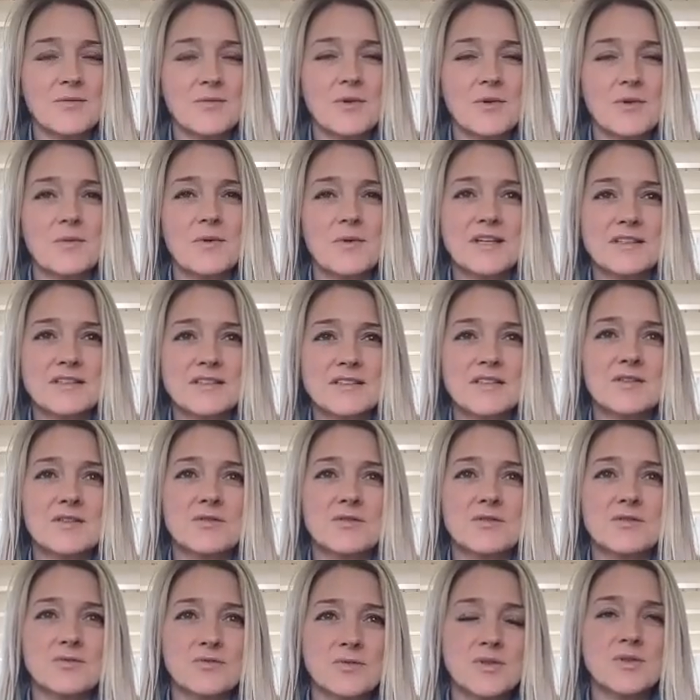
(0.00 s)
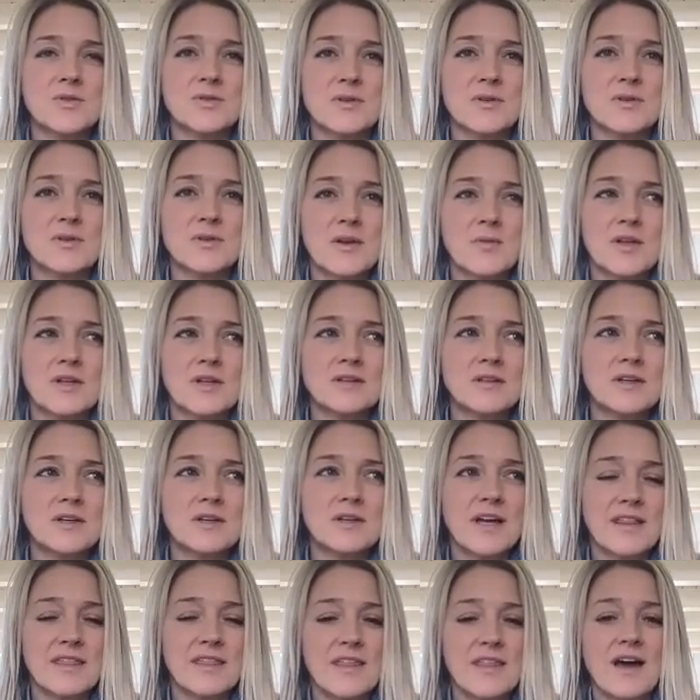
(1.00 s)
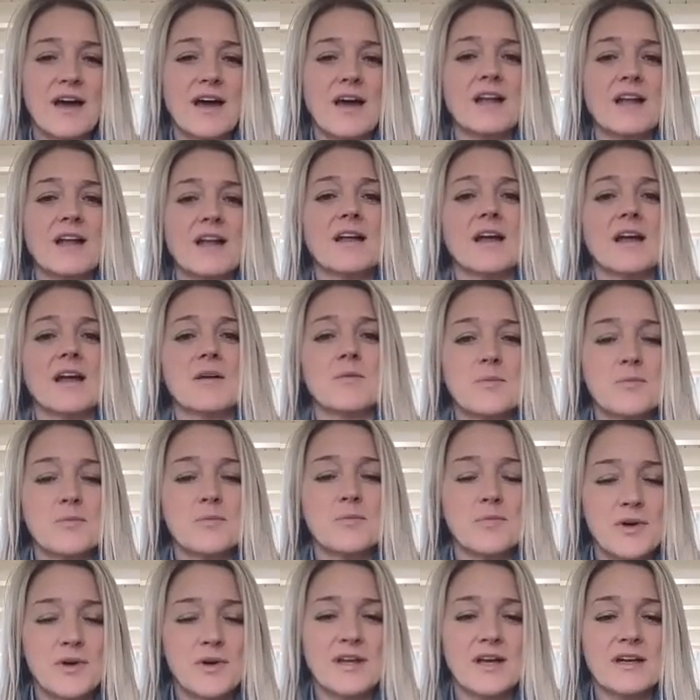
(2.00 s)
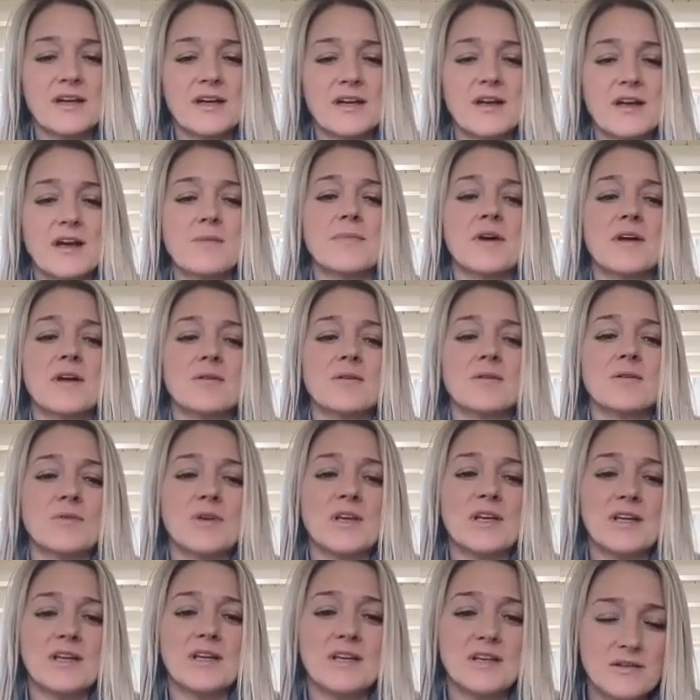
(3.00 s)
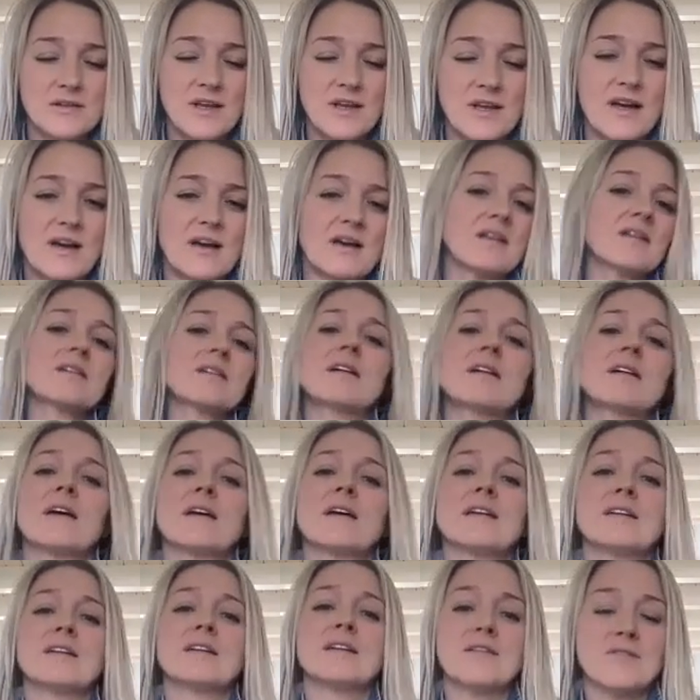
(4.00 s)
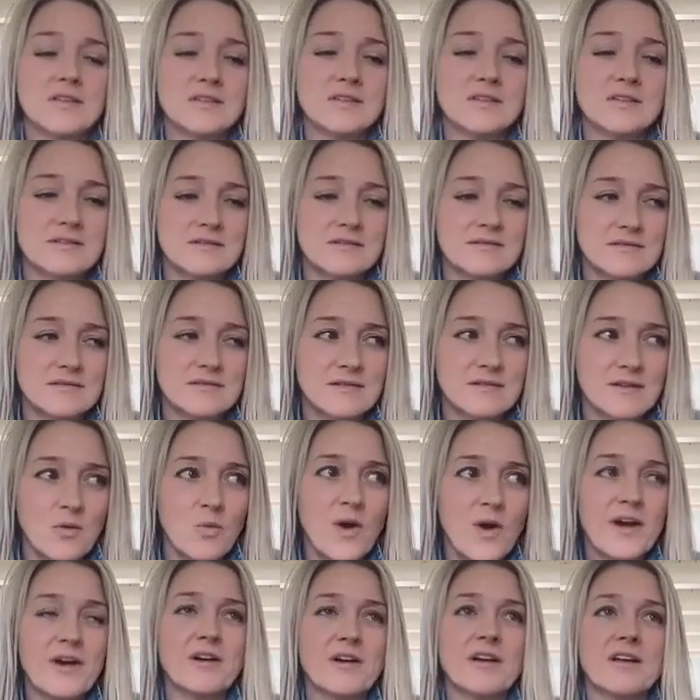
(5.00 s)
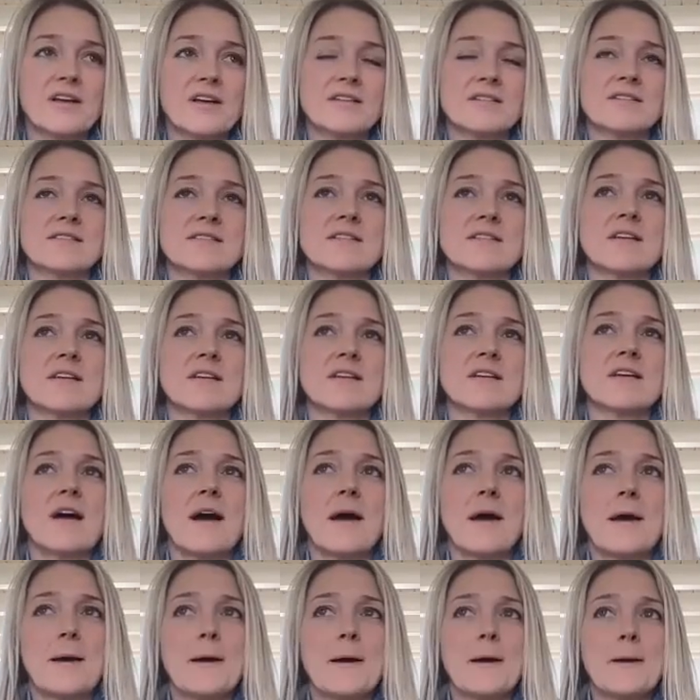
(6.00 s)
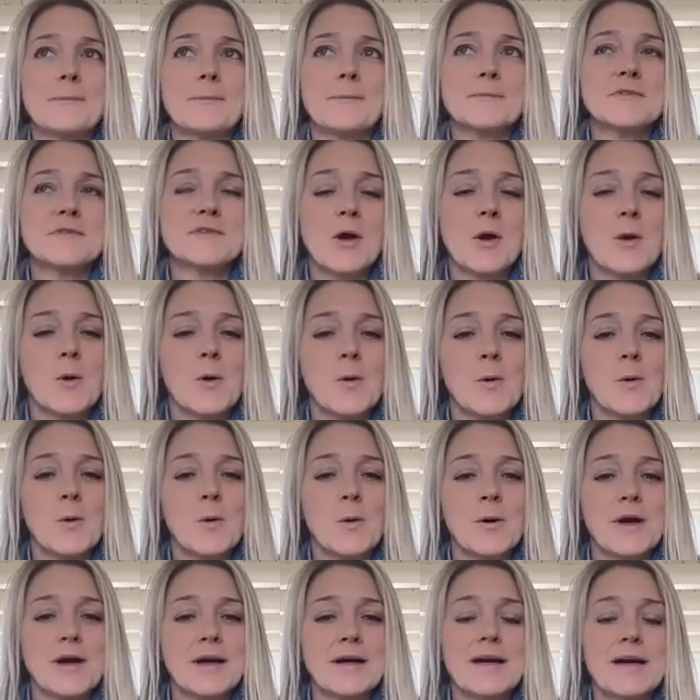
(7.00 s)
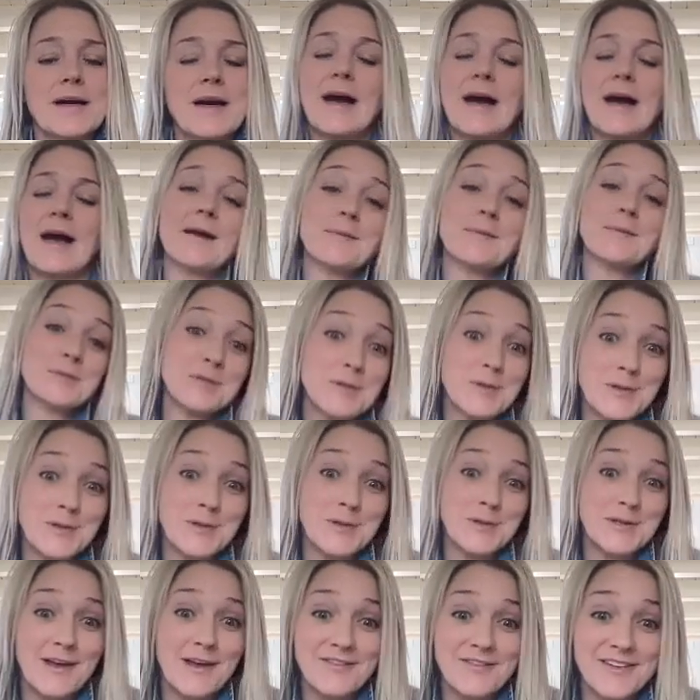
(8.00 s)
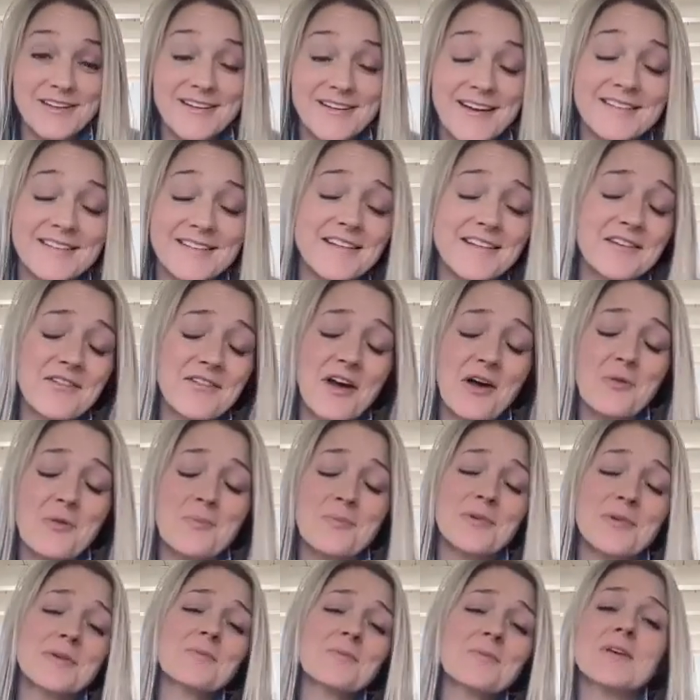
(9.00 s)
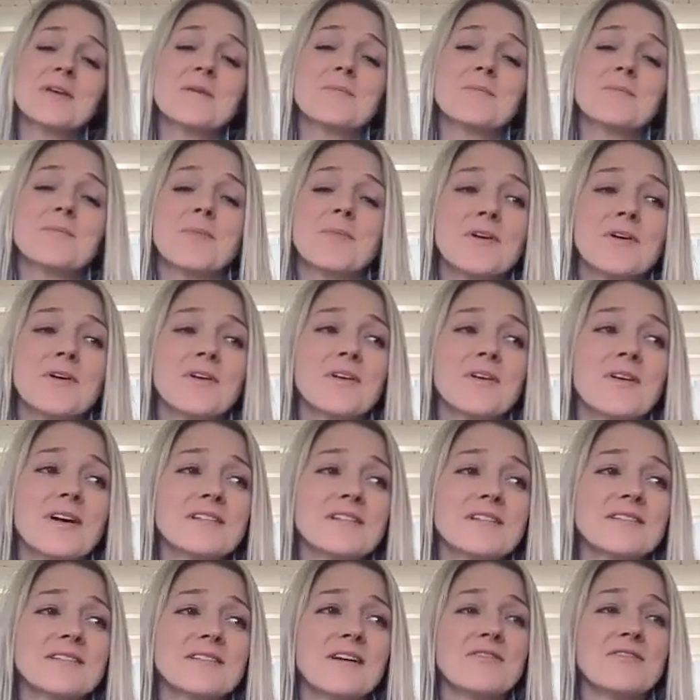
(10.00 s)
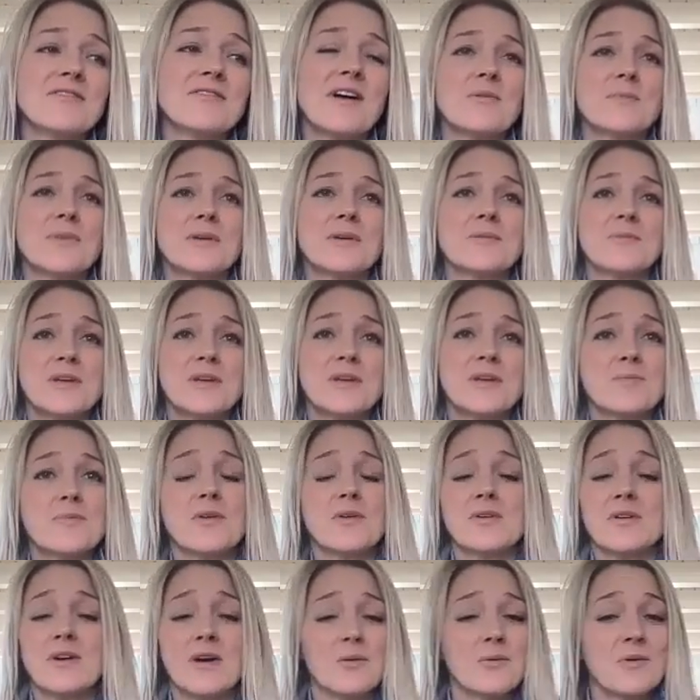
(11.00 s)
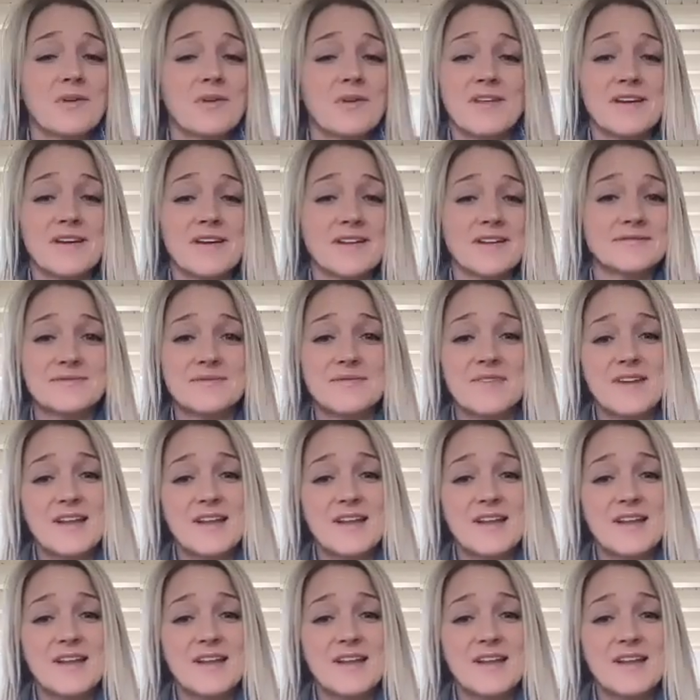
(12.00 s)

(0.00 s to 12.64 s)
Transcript: When we get to the root and we look at that and we bring that up and we heal that and give it awareness. So I absolutely love it. I love helping people. I love helping people go within.